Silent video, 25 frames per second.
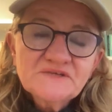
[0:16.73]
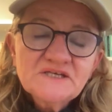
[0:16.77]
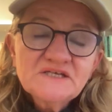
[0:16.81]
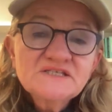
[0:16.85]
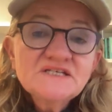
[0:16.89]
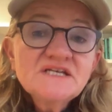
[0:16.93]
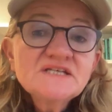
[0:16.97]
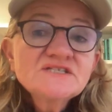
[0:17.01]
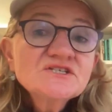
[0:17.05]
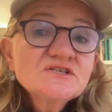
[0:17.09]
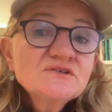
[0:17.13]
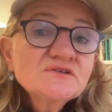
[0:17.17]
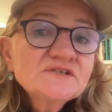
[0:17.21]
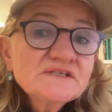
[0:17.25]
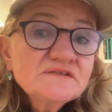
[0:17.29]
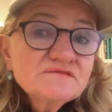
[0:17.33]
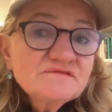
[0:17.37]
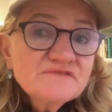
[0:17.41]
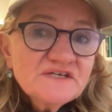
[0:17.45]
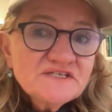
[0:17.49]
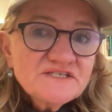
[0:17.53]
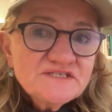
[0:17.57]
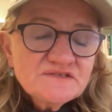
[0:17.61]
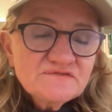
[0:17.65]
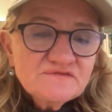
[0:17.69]
Let's look at
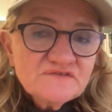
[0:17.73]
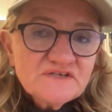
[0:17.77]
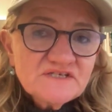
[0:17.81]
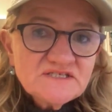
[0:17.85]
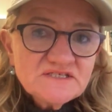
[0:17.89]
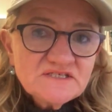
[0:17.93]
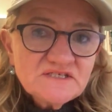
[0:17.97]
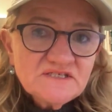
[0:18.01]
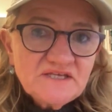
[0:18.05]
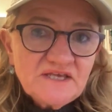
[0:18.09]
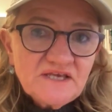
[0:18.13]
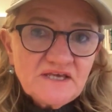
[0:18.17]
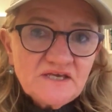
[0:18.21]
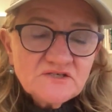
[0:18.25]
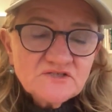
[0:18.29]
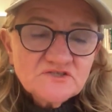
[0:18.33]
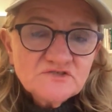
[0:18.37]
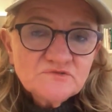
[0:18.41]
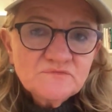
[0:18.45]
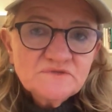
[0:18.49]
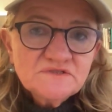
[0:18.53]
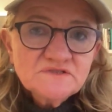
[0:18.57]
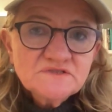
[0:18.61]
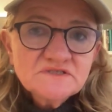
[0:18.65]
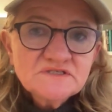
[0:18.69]
face-to-face
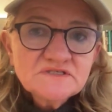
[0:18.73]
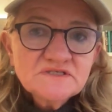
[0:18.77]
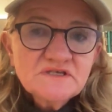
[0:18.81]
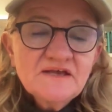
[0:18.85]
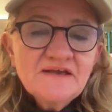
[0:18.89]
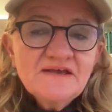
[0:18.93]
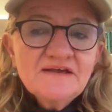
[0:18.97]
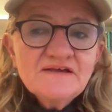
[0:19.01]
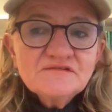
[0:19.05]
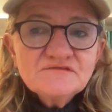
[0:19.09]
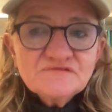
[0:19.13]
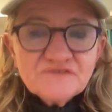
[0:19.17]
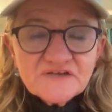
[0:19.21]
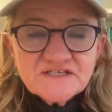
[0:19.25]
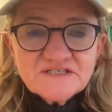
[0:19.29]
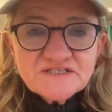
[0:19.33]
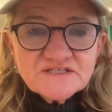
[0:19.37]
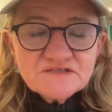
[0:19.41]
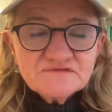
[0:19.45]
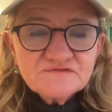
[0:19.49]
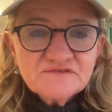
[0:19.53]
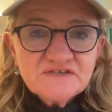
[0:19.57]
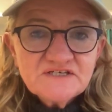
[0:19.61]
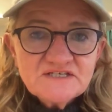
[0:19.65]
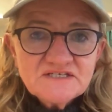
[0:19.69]
engagements.
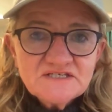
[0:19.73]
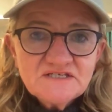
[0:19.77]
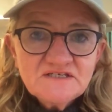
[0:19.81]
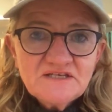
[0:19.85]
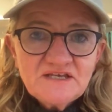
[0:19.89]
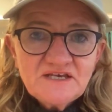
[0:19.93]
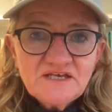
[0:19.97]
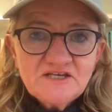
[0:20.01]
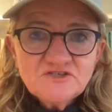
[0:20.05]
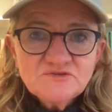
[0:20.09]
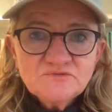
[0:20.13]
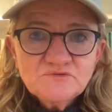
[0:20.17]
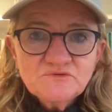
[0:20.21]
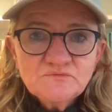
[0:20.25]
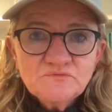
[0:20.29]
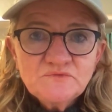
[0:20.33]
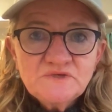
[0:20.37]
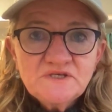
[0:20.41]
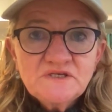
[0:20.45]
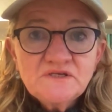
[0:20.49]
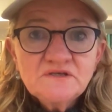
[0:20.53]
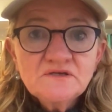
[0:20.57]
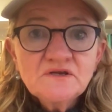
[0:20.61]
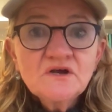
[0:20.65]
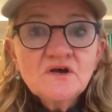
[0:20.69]
Face-to-face engagement
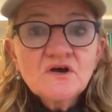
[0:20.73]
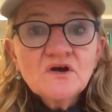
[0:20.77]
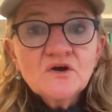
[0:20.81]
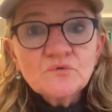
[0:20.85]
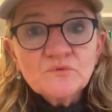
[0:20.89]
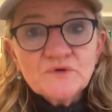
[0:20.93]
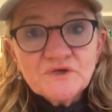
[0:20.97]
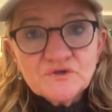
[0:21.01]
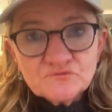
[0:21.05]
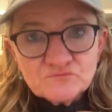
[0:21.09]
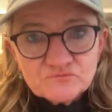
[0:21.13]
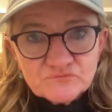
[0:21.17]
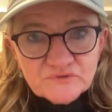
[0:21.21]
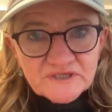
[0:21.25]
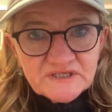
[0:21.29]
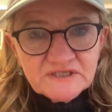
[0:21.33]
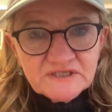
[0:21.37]
mean we're